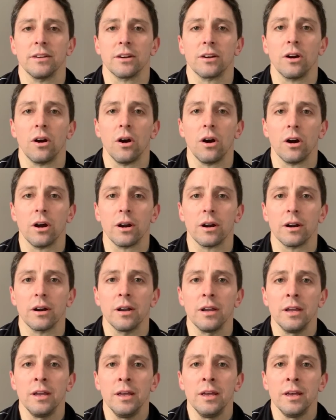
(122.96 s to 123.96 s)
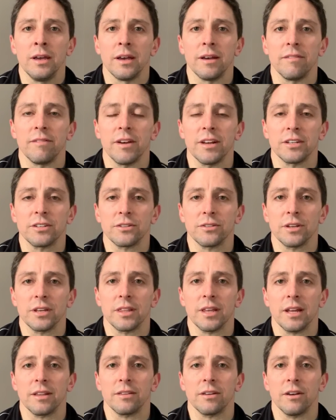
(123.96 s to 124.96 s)
your car, eventually
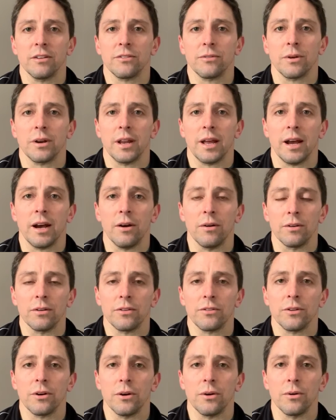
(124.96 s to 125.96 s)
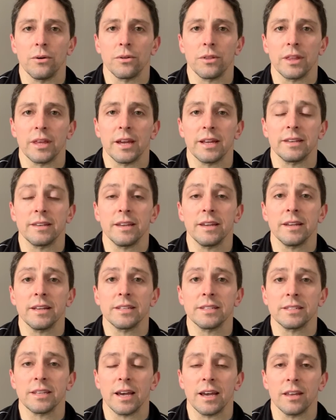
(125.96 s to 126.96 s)
that does run out. So the idea
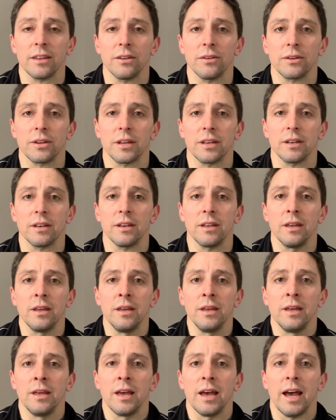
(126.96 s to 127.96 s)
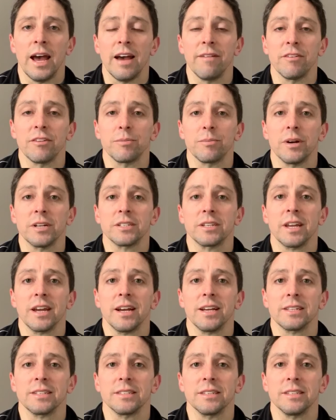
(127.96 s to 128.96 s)
is that you can have as much
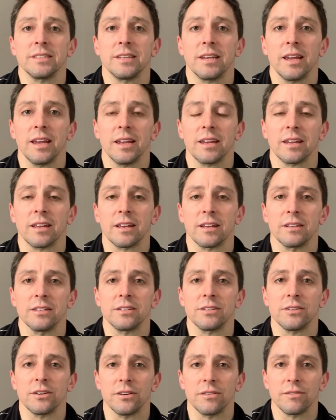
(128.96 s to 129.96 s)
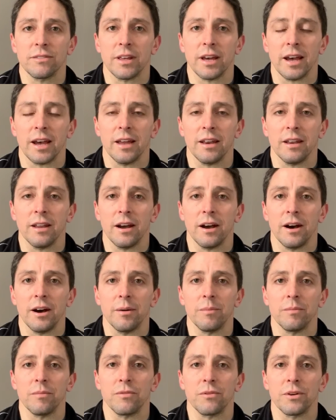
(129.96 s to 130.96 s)
gas in the tank and conserve that
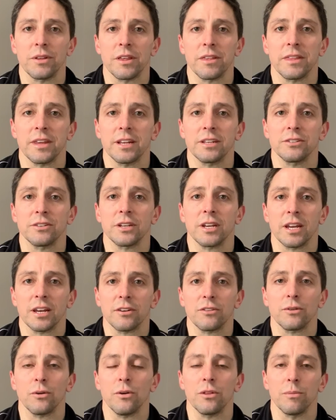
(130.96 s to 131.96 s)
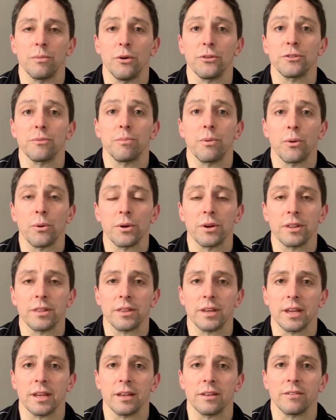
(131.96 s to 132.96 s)
for the things you can control, the most important
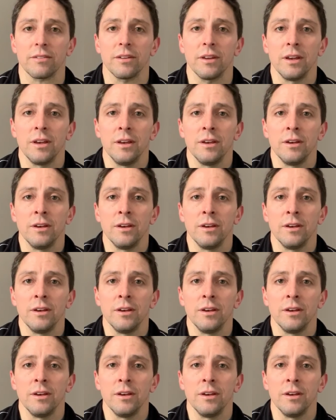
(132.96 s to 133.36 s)
things